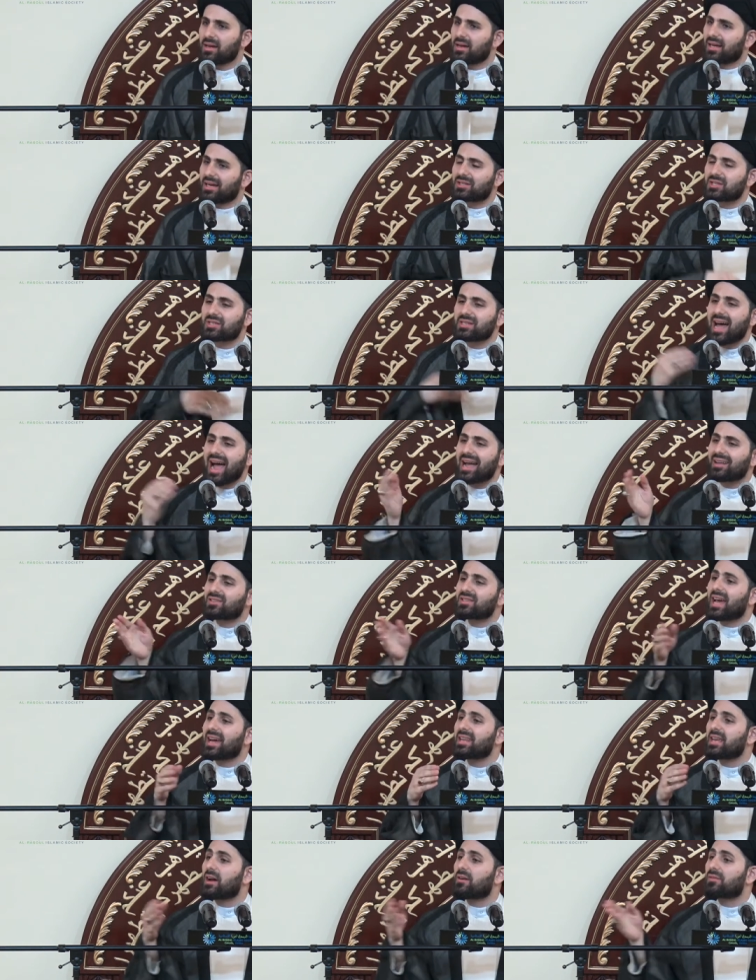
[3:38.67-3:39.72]
It's not
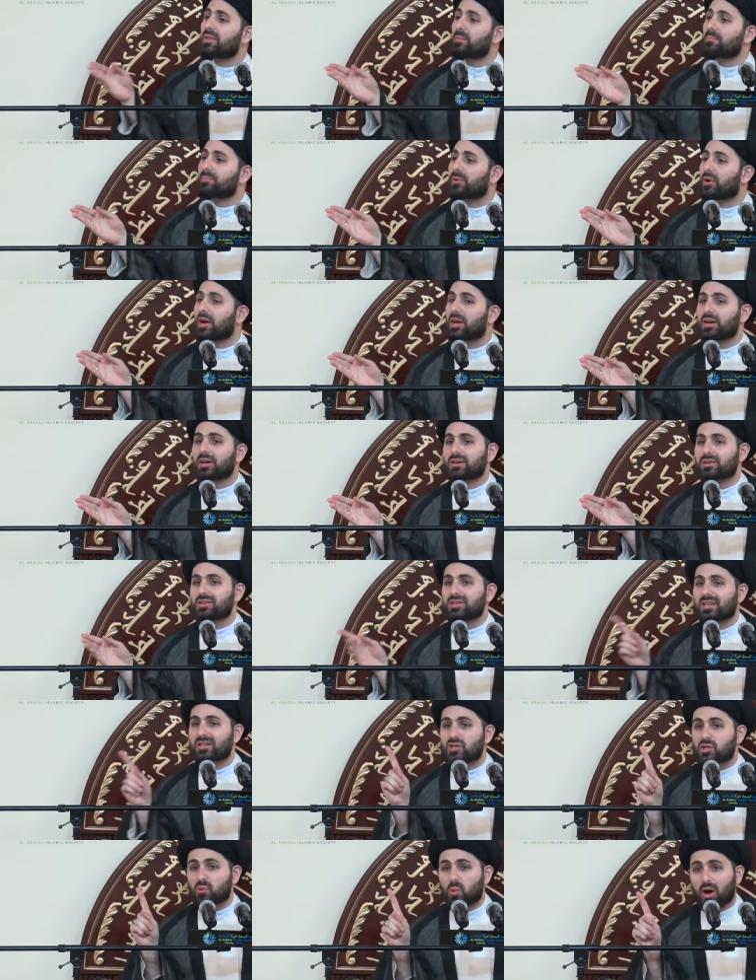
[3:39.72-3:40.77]
any of the prayers.
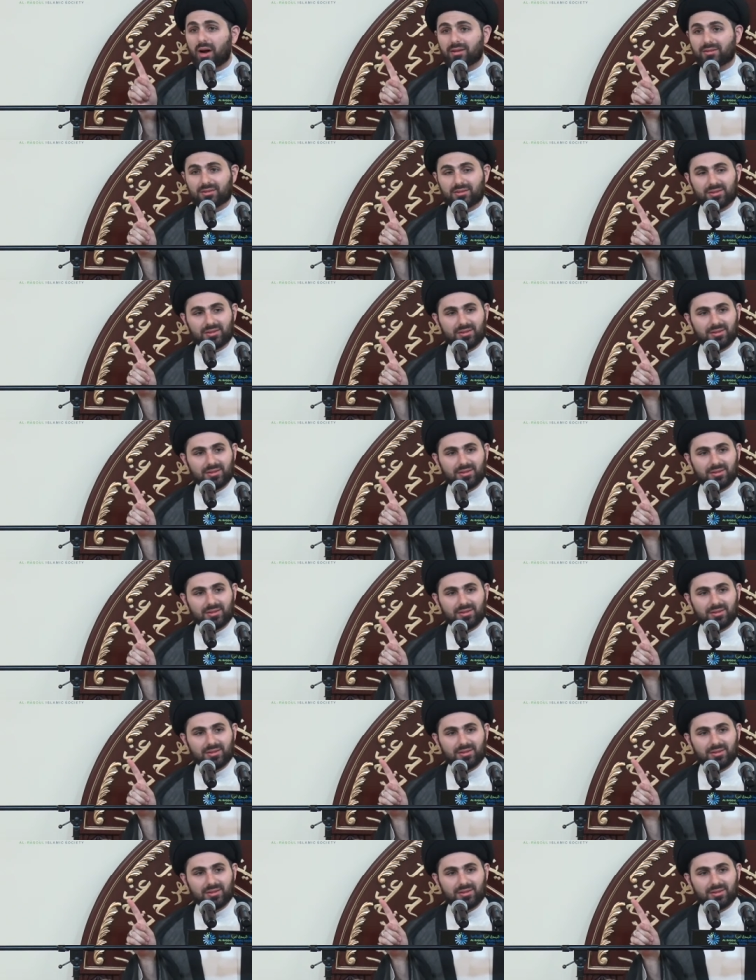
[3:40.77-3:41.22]
It's what?